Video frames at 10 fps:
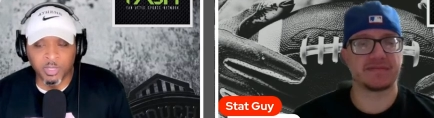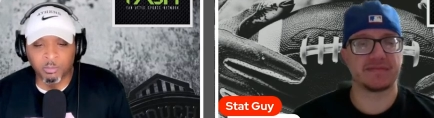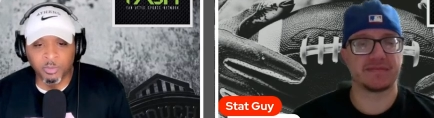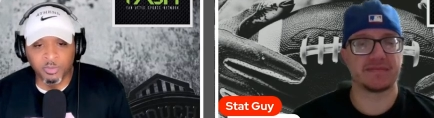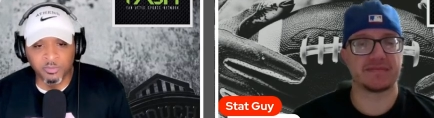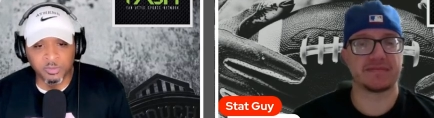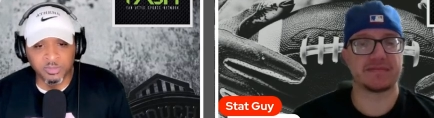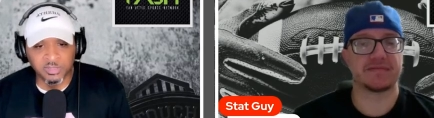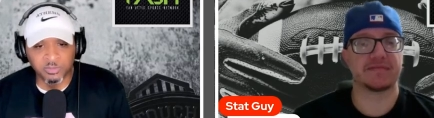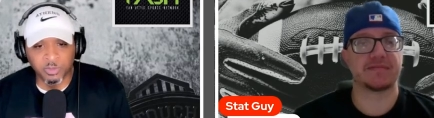Speaker 1: previews. That's
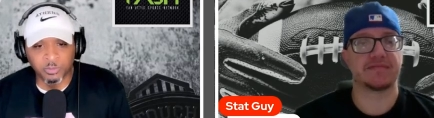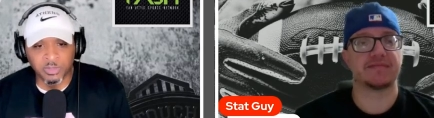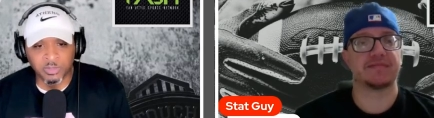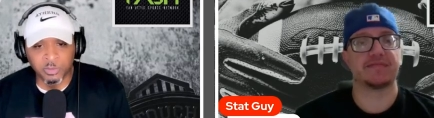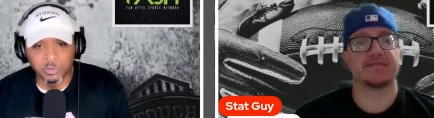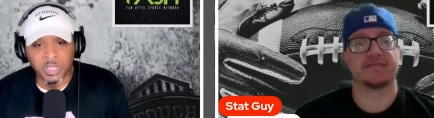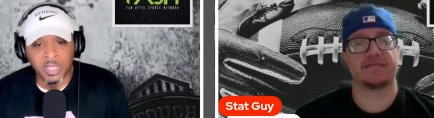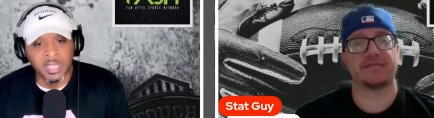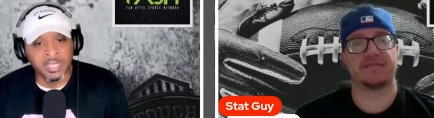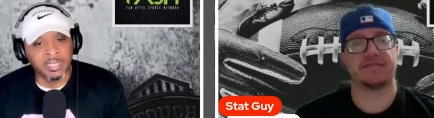what we do.
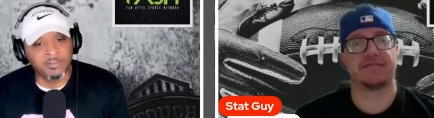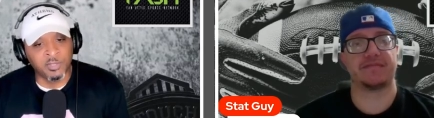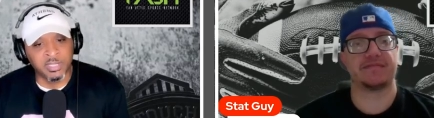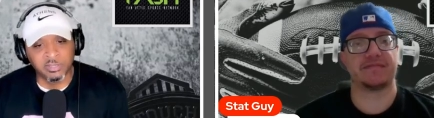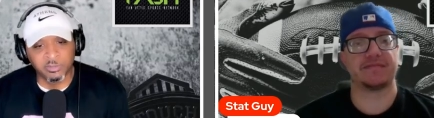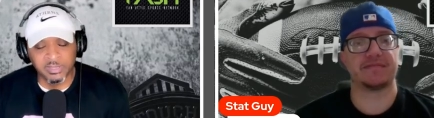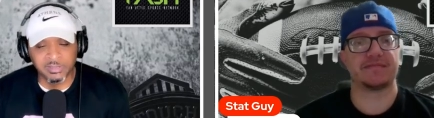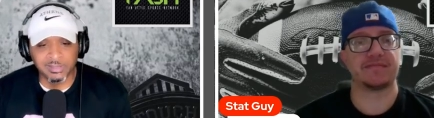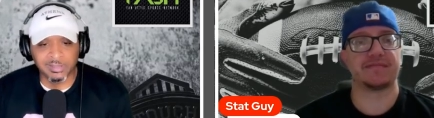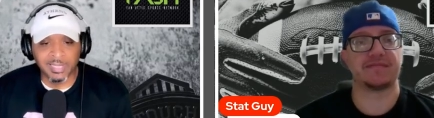If you're interested in
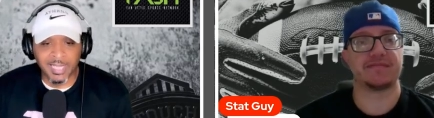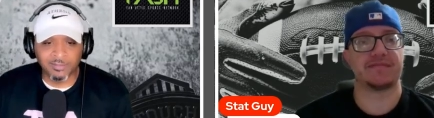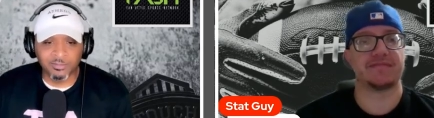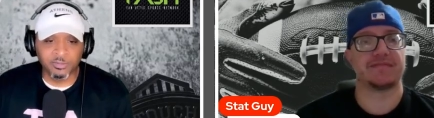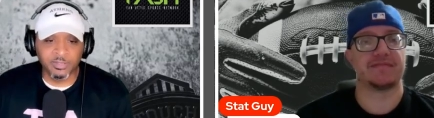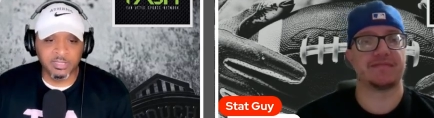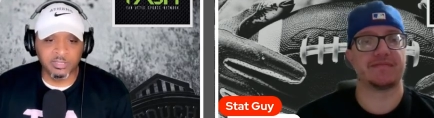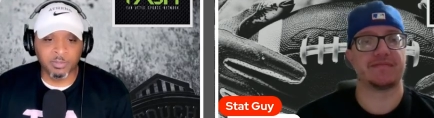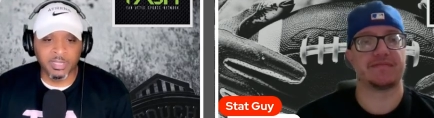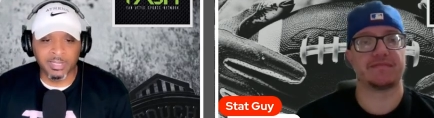live streams,
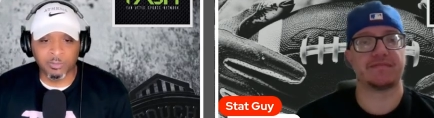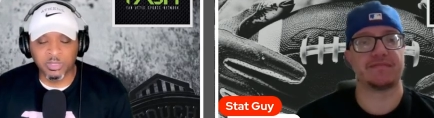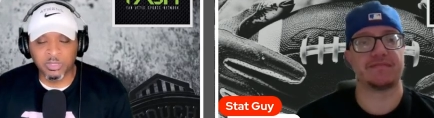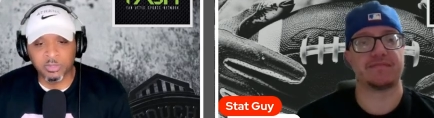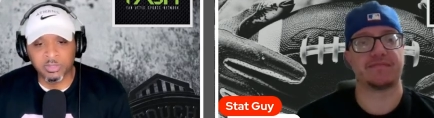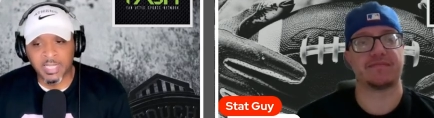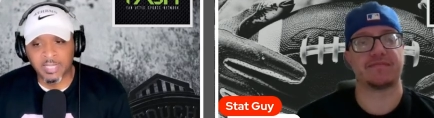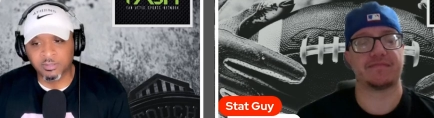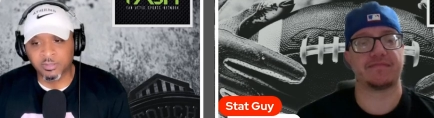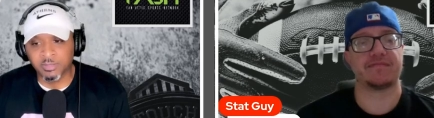man, we do a live
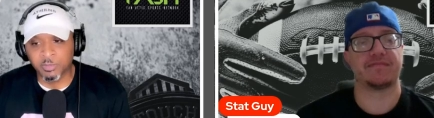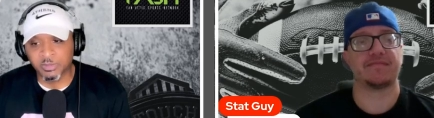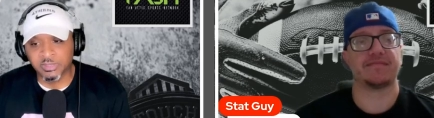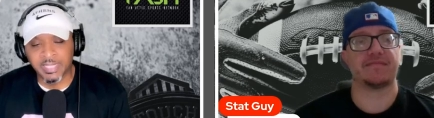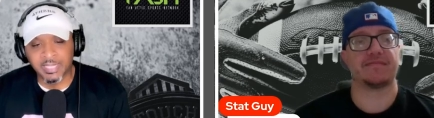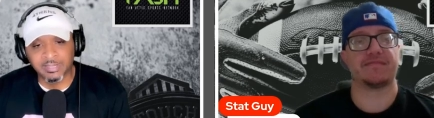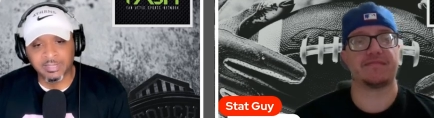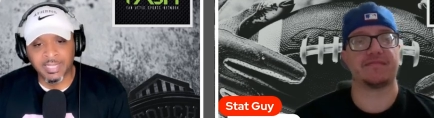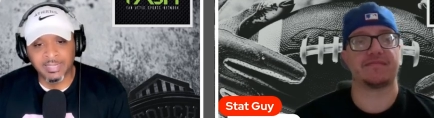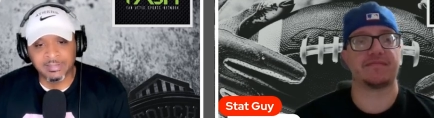stream on Saturday night.
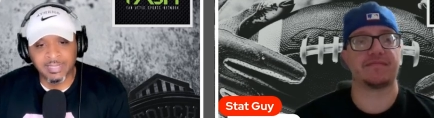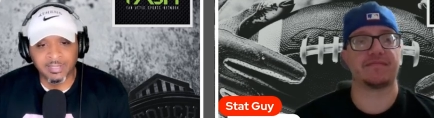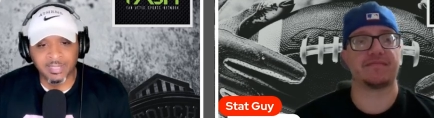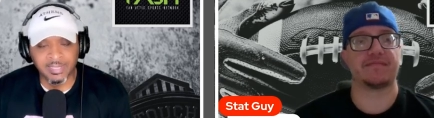Saturday night